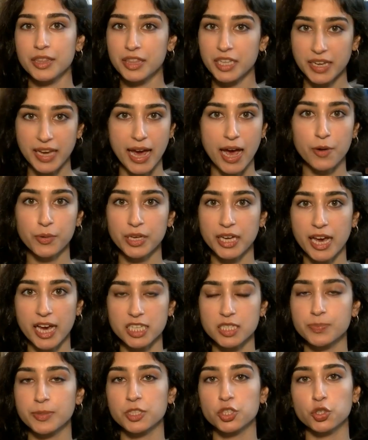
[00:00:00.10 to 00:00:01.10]
the county
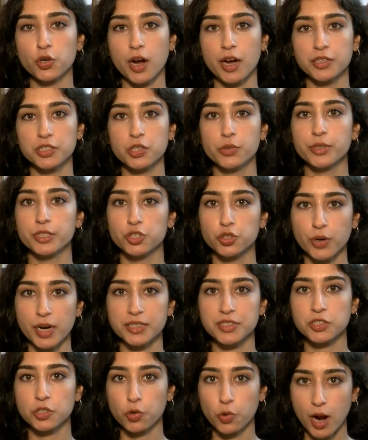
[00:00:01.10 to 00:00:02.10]
has been trying to
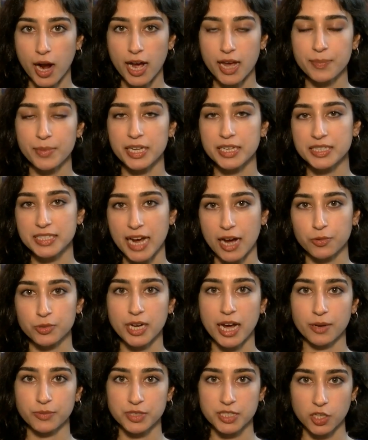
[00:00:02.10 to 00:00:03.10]
address crime in
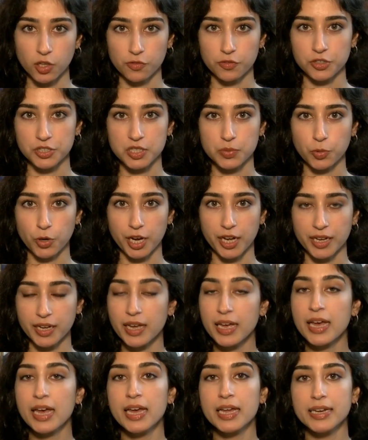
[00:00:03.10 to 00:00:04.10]
downtown Silver Spring.
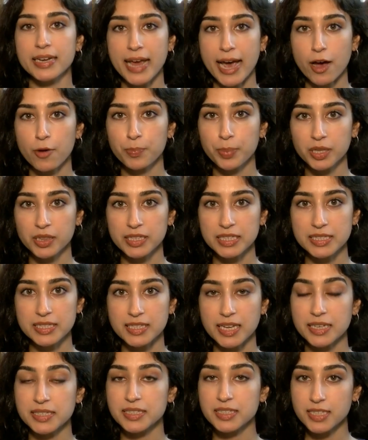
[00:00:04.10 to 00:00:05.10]
Now, police
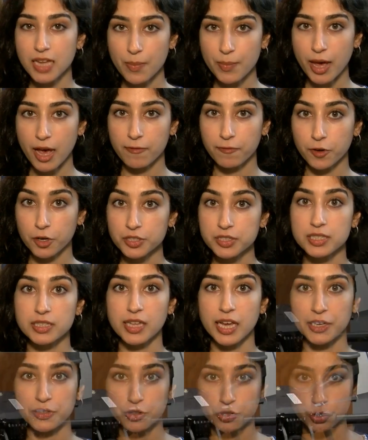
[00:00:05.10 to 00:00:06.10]
say some efforts, like